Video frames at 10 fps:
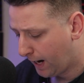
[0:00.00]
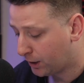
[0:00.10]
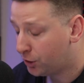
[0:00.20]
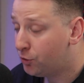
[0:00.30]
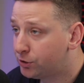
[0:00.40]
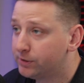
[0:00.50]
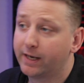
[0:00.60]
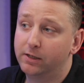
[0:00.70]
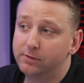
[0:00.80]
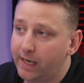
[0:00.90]
And usually
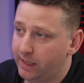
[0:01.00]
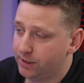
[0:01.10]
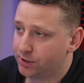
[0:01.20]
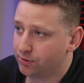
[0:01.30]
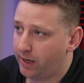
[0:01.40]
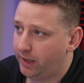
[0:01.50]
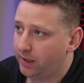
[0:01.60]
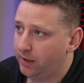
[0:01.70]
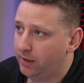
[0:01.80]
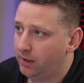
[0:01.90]
like in a lightning
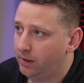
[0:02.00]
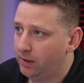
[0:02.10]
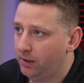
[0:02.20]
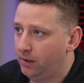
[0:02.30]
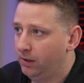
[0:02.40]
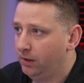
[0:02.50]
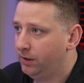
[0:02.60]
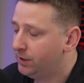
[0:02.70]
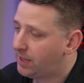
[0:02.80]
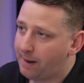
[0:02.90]
strike,
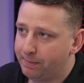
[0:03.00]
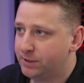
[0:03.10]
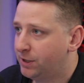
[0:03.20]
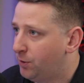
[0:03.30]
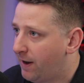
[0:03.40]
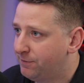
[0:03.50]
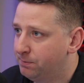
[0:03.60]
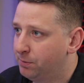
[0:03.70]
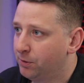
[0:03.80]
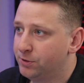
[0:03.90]
this happens and you have
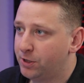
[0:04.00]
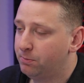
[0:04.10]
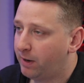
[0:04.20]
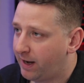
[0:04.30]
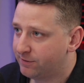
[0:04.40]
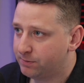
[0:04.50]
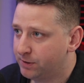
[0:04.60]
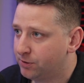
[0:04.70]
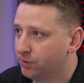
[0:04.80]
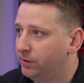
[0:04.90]
some burns and you might have some
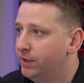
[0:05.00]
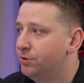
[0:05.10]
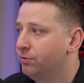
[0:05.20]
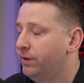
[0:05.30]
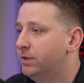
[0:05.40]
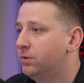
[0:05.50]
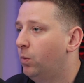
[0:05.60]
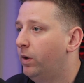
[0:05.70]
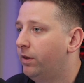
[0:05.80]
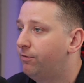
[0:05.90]
internal injuries.
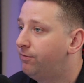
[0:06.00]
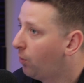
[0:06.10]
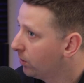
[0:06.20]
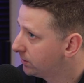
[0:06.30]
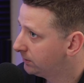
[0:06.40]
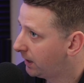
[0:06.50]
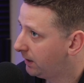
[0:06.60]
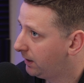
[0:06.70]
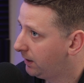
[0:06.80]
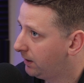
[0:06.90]
With force
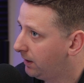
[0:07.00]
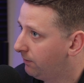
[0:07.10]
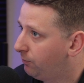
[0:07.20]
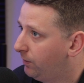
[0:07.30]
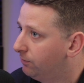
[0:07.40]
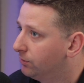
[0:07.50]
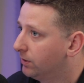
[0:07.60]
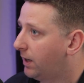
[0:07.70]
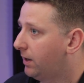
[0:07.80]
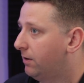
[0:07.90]
lightning, if we've
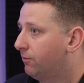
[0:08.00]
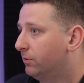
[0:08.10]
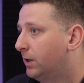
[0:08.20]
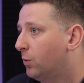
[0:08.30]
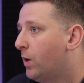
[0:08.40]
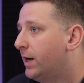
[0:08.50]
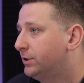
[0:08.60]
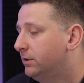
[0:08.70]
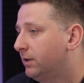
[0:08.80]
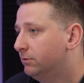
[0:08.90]
learned anything from like
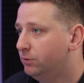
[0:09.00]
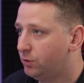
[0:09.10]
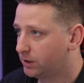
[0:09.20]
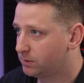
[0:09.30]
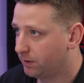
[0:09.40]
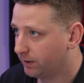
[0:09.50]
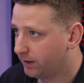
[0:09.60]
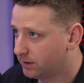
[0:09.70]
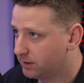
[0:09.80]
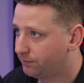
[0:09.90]
watching like Luke's
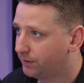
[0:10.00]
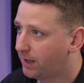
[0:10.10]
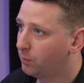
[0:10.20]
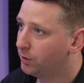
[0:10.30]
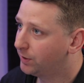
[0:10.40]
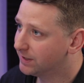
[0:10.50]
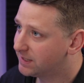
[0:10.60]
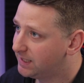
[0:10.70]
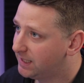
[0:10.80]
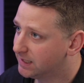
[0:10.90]
experience and stuff like that, where you can
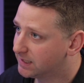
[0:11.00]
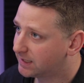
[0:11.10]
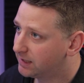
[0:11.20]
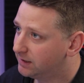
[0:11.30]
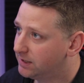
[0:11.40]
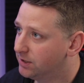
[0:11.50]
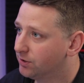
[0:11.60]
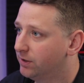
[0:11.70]
see his skeleton